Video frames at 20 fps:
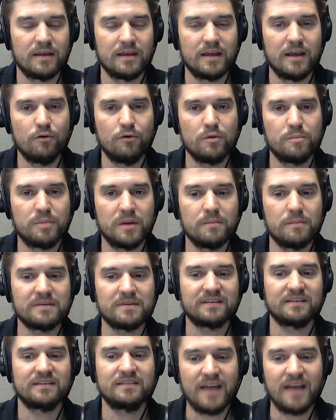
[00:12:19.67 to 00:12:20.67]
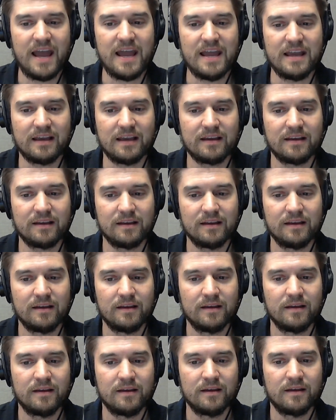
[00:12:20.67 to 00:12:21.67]
It would be a mistake,
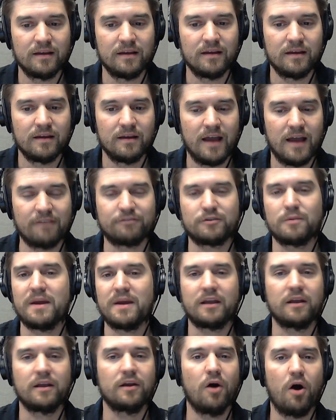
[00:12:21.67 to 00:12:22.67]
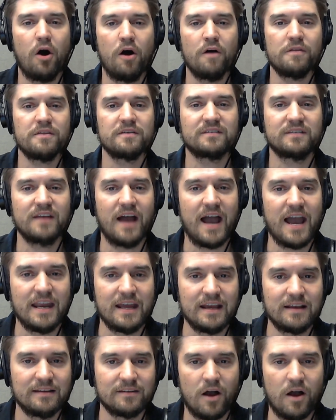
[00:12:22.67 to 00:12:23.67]
after making all the
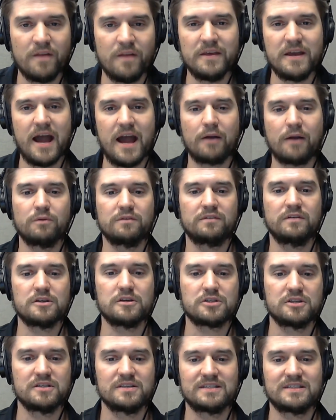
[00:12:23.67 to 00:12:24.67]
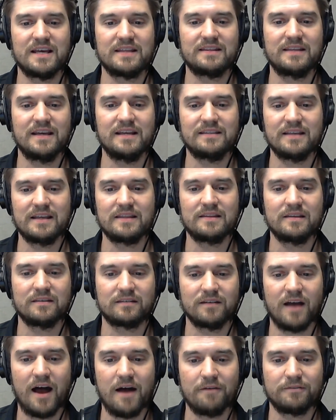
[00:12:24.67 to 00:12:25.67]
signings, all the acquisitions that they did this
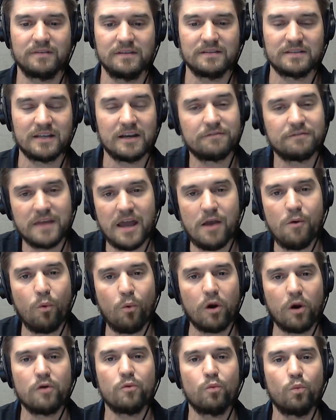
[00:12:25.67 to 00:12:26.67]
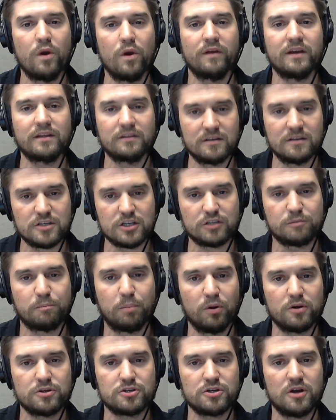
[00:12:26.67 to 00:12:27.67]
offseason, if they weren't willing to just
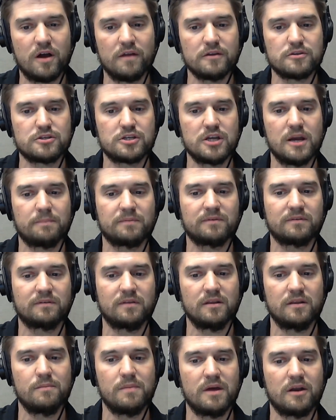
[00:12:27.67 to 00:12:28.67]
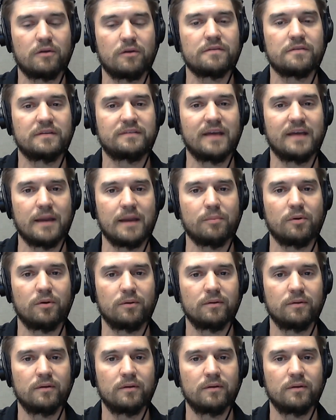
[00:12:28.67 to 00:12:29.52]
push all the chips to the middle of the table.